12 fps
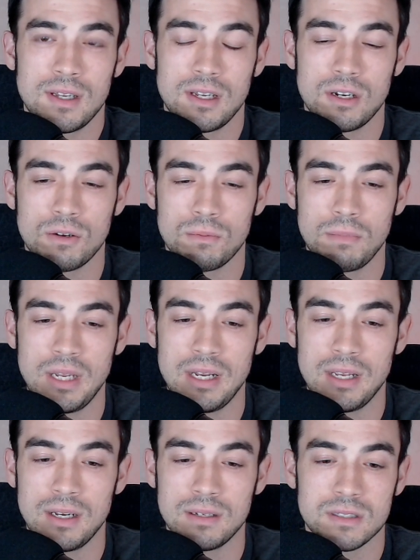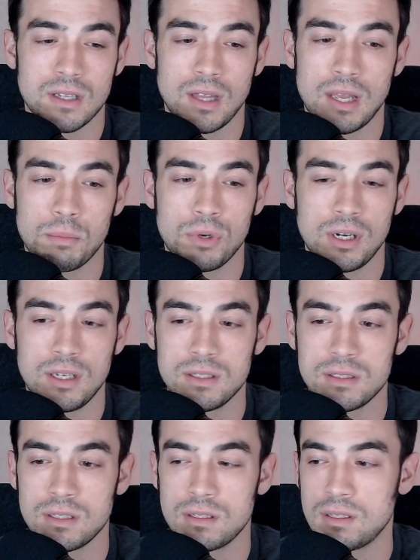you know, meeting
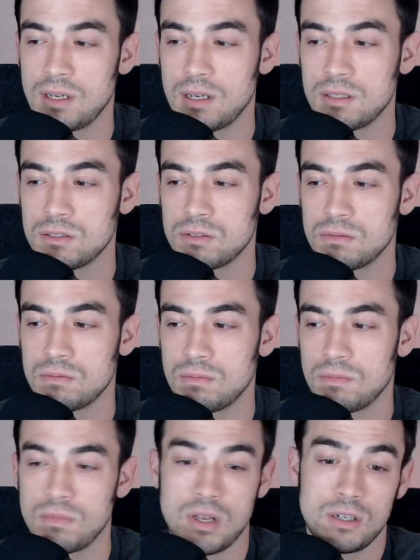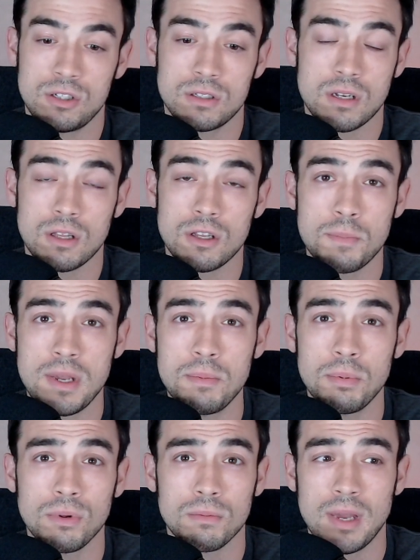celebrities and and and just other
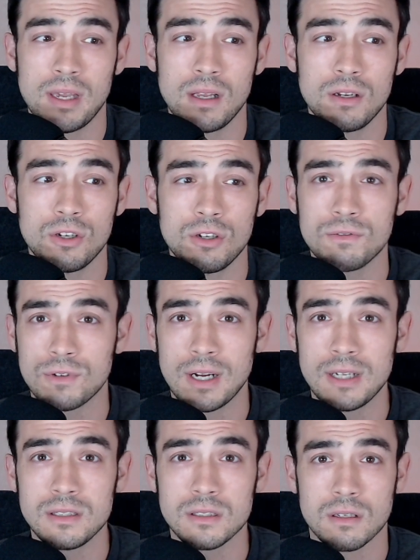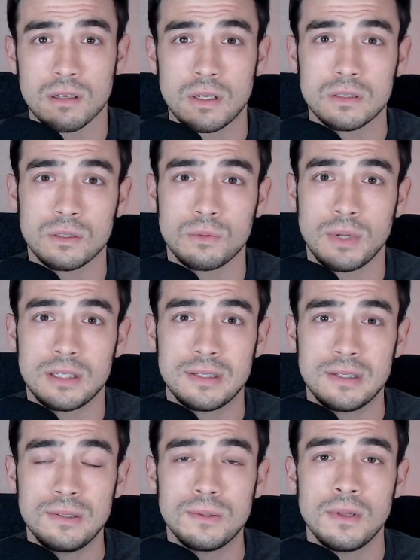people, making good friends along the way
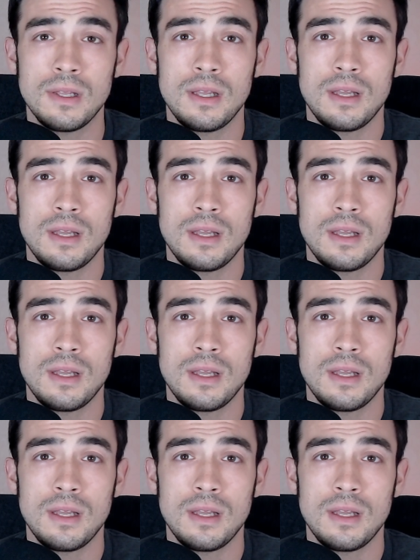too.